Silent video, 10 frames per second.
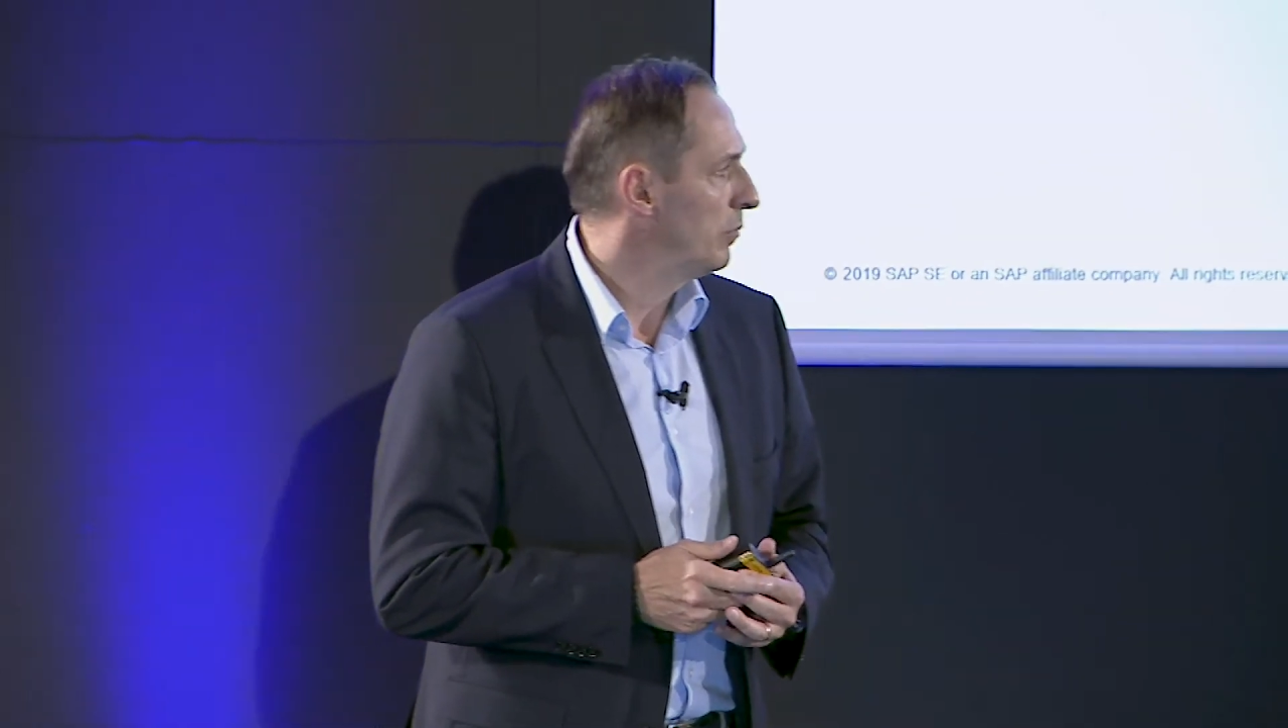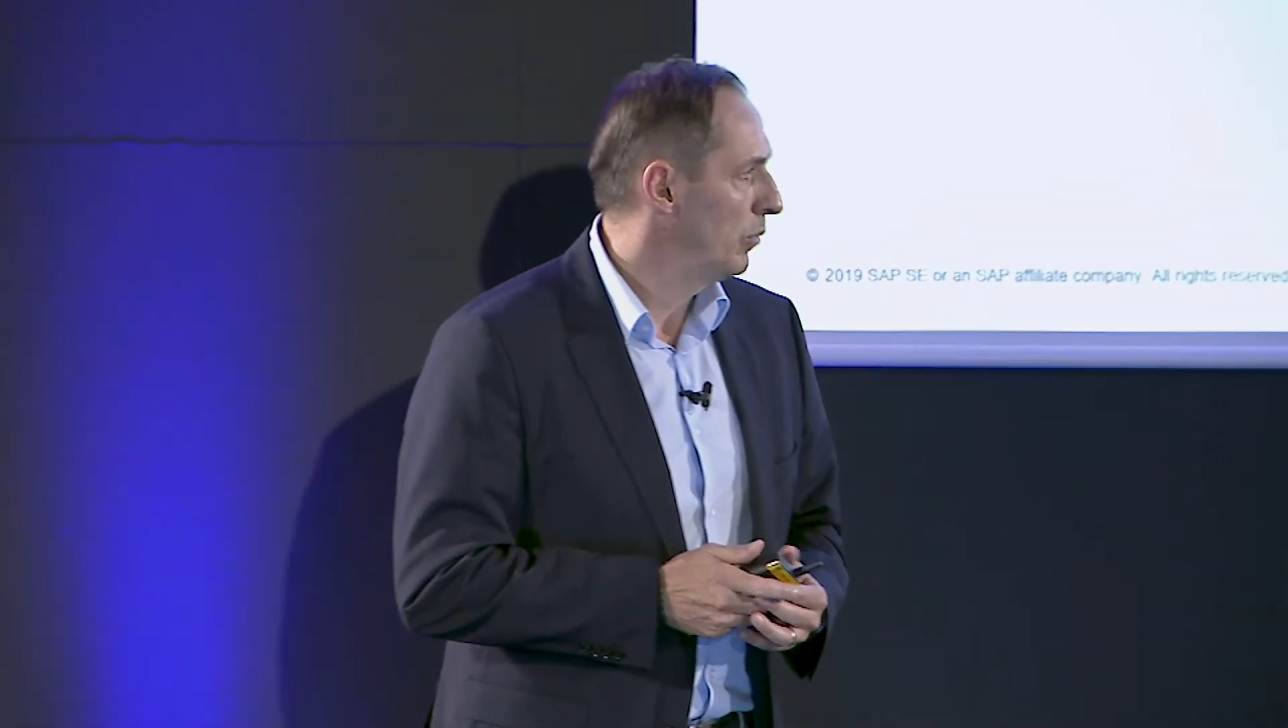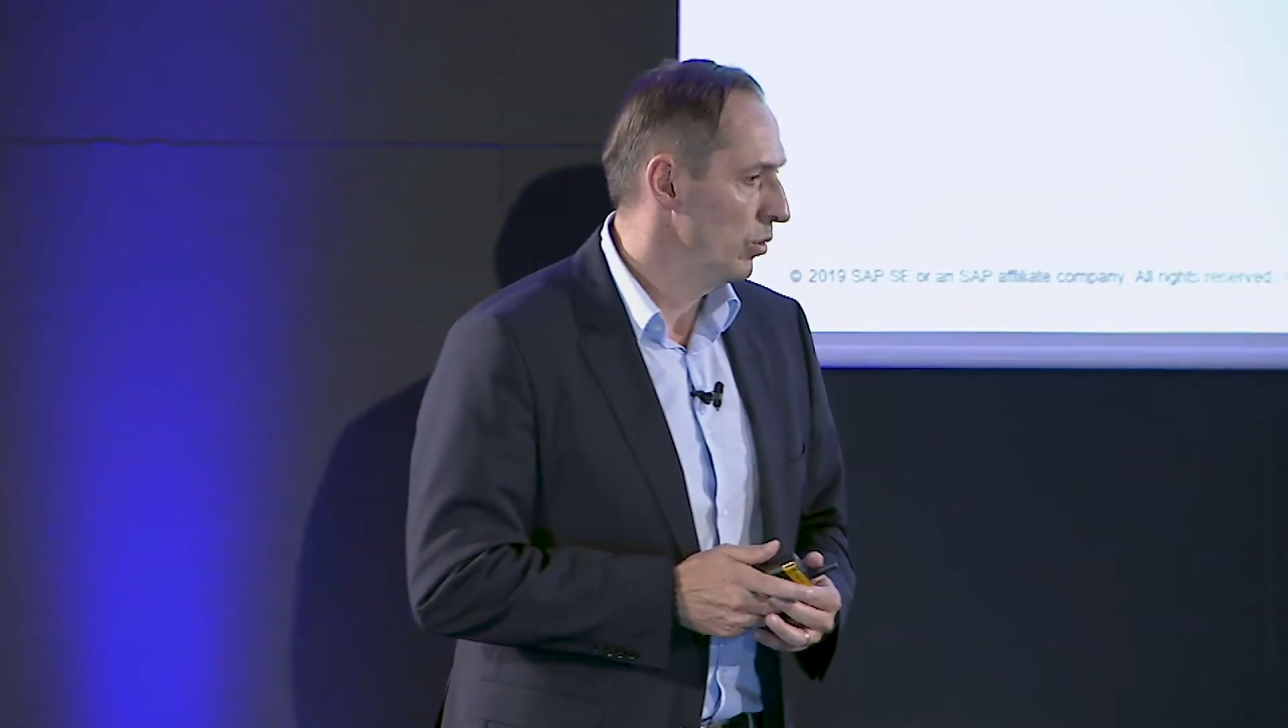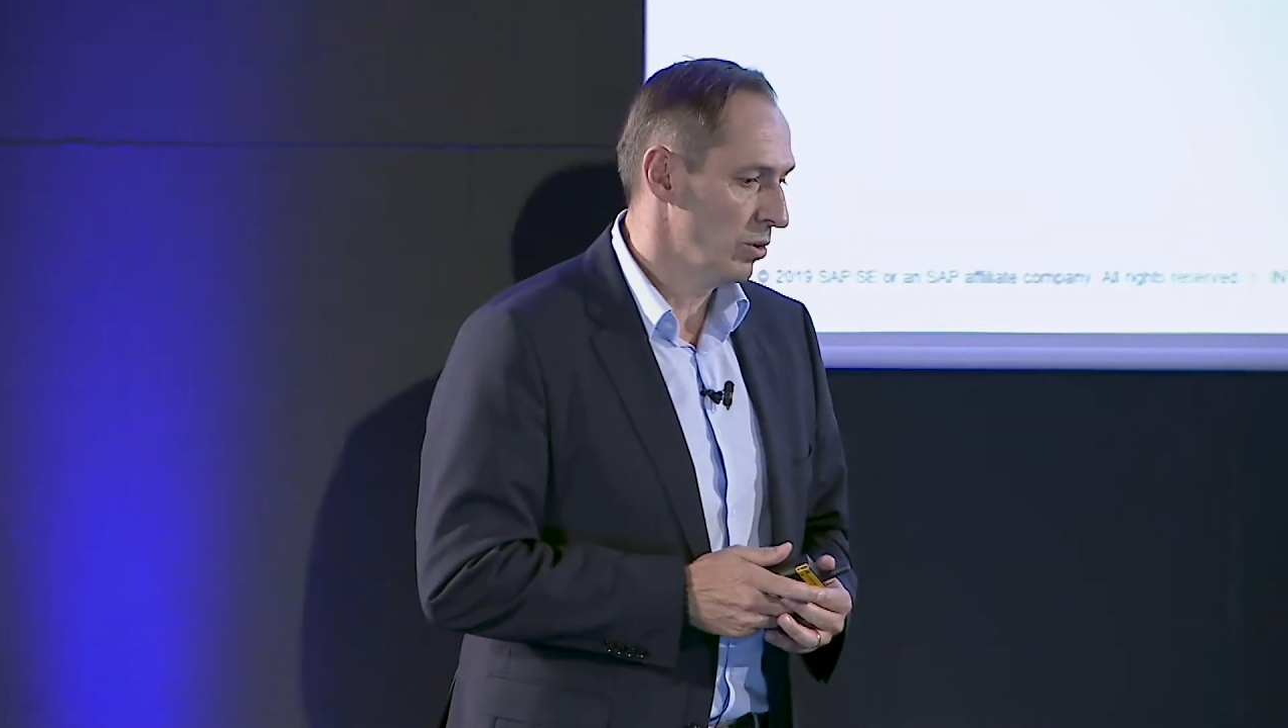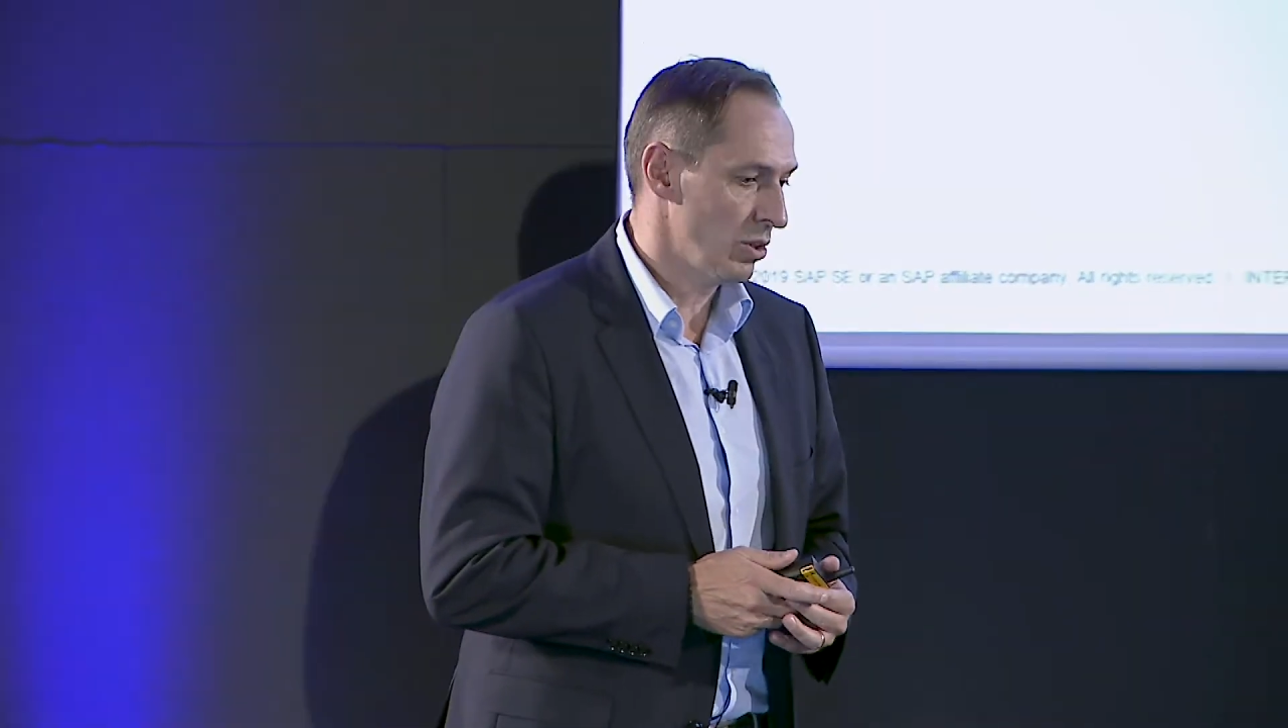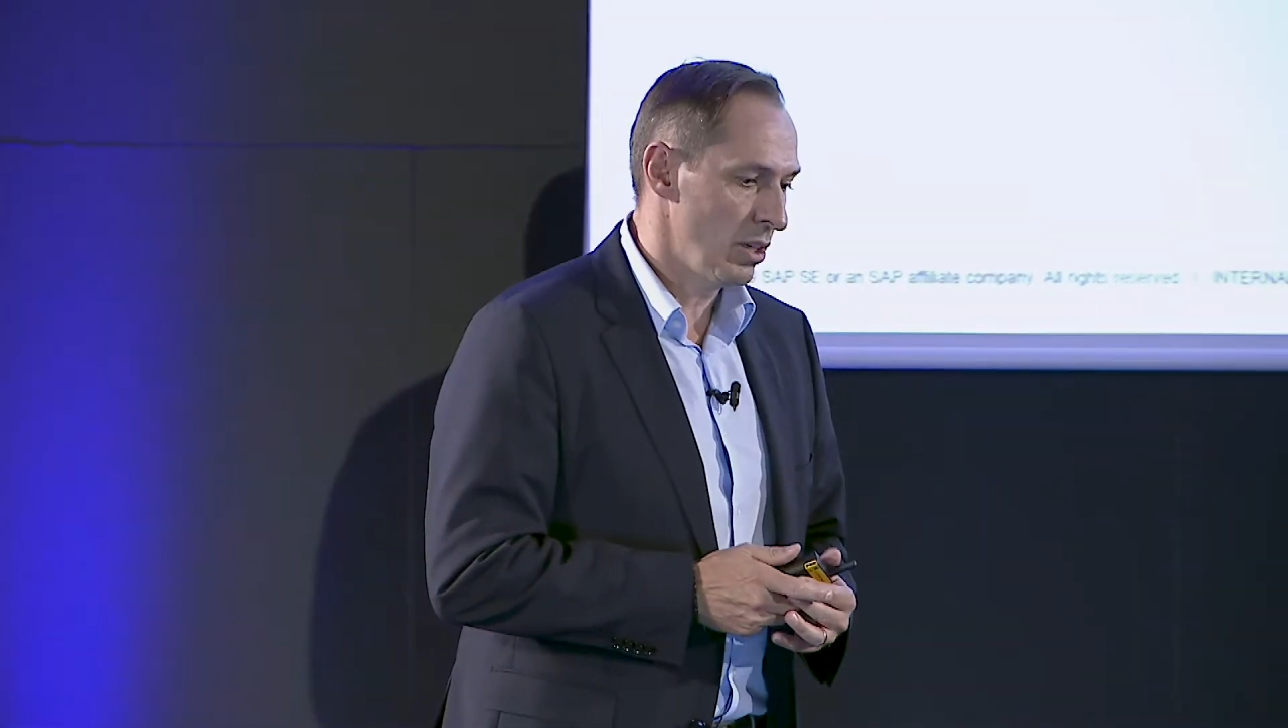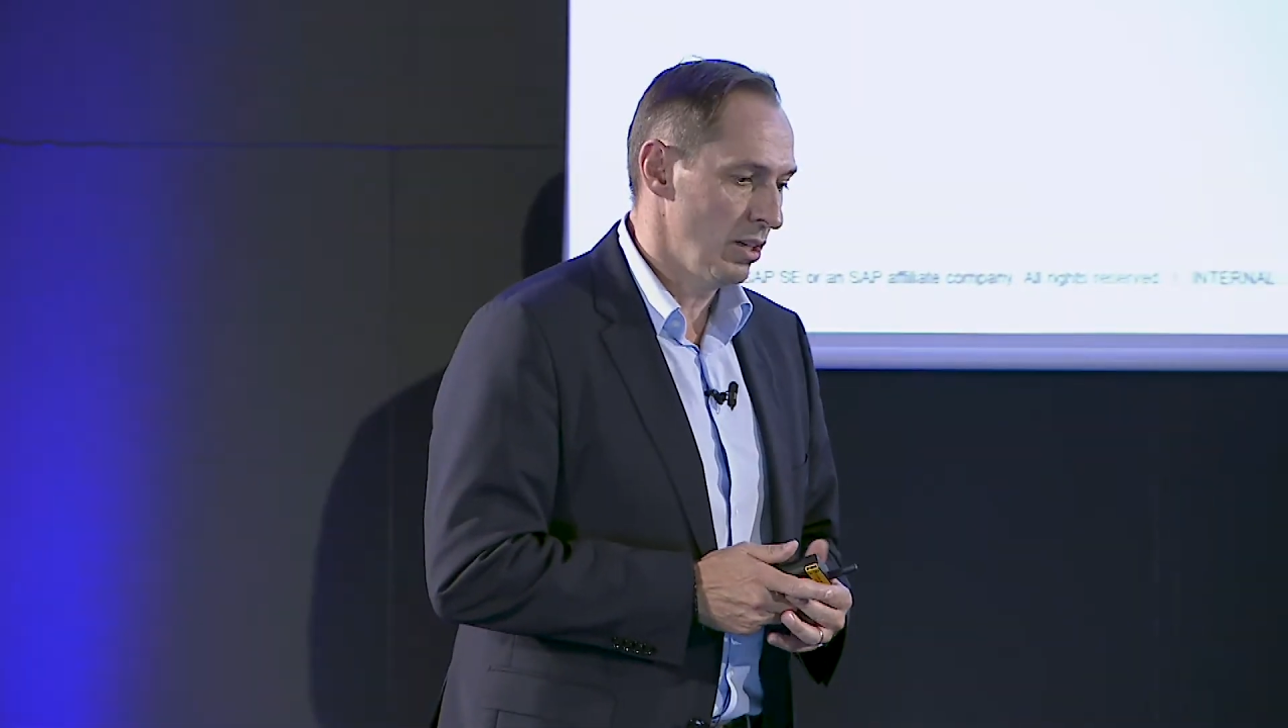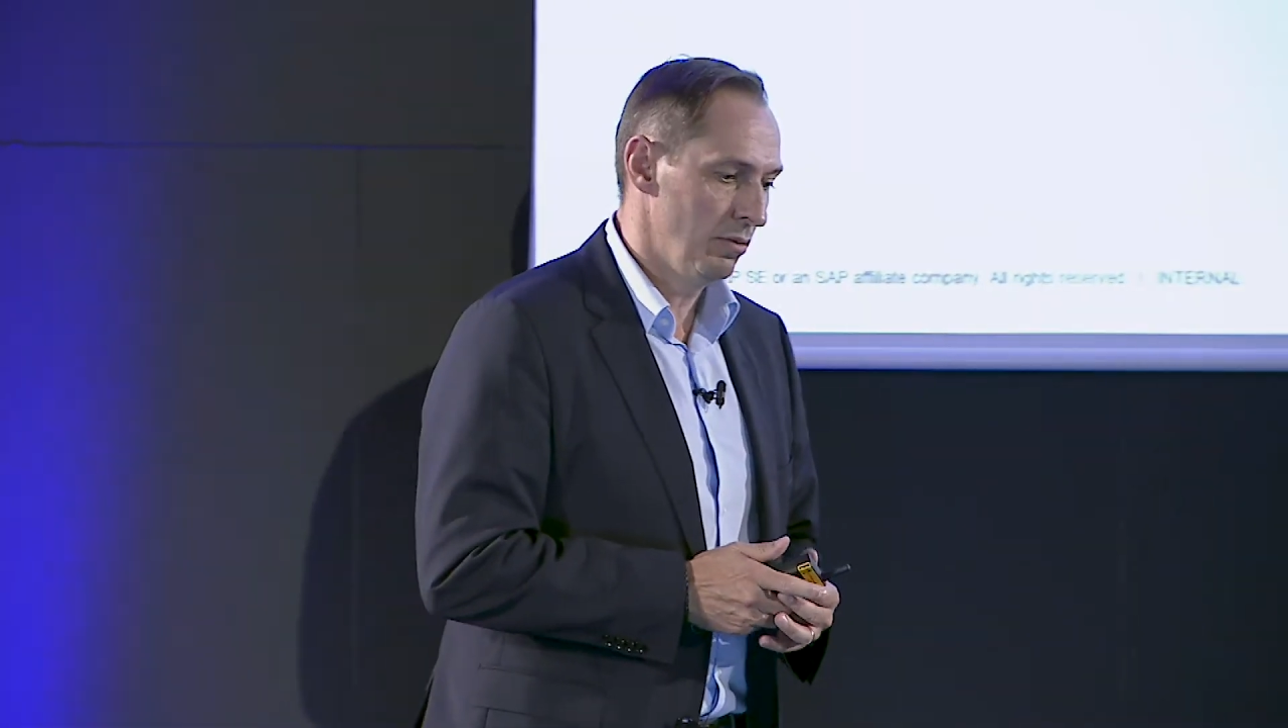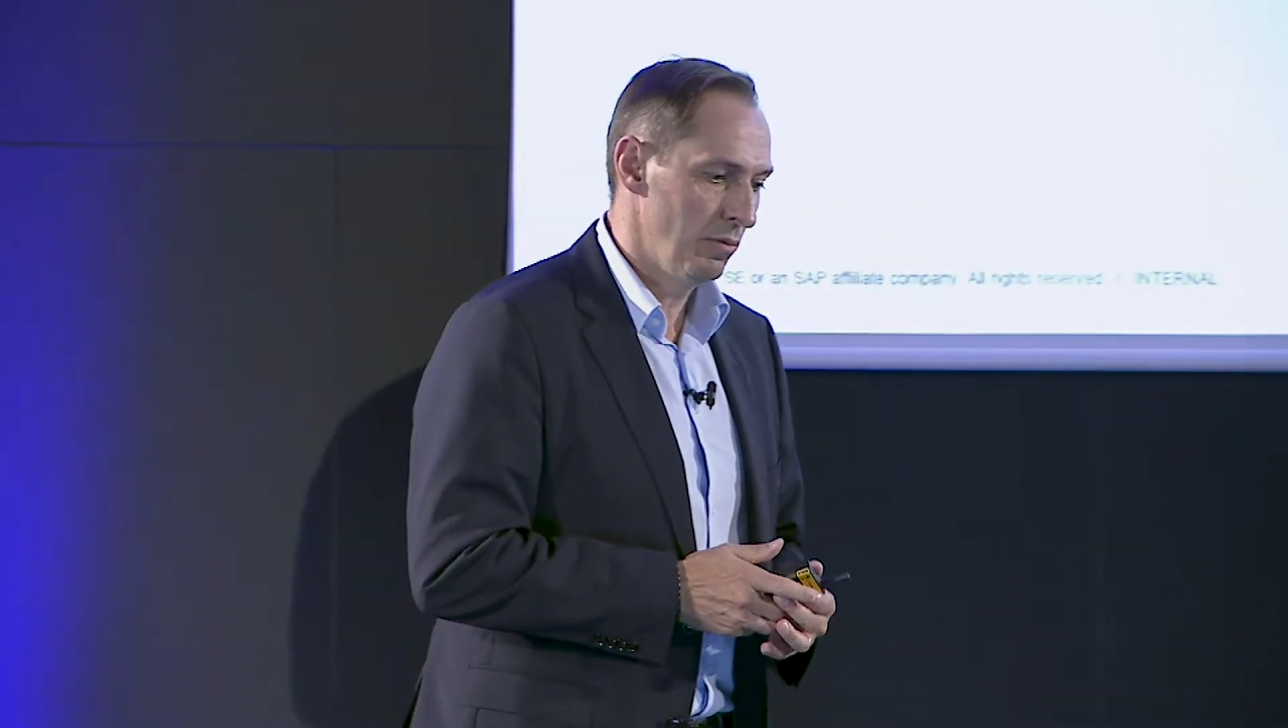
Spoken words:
more,